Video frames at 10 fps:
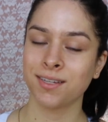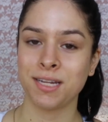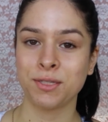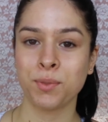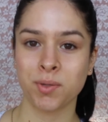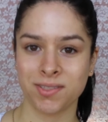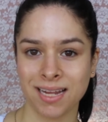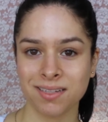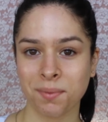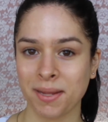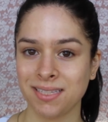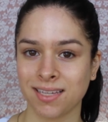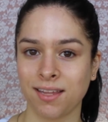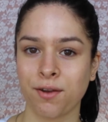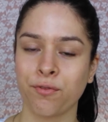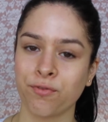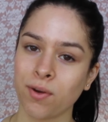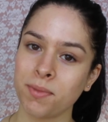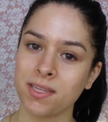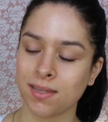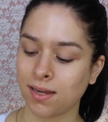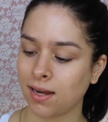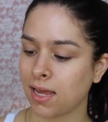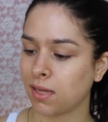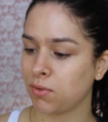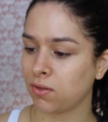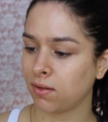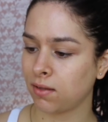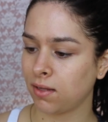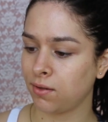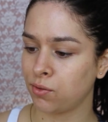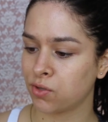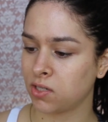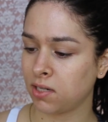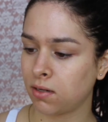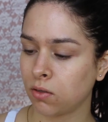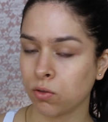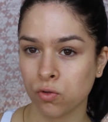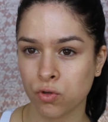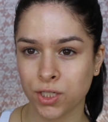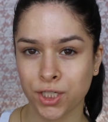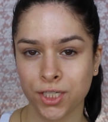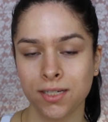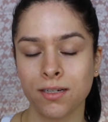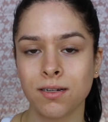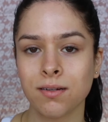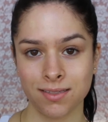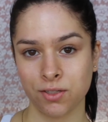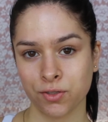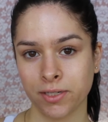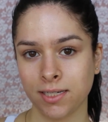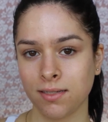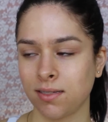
Now, to protect my skin from the sun, I am using the Neutrogena Ultra Sheer Sunscreen.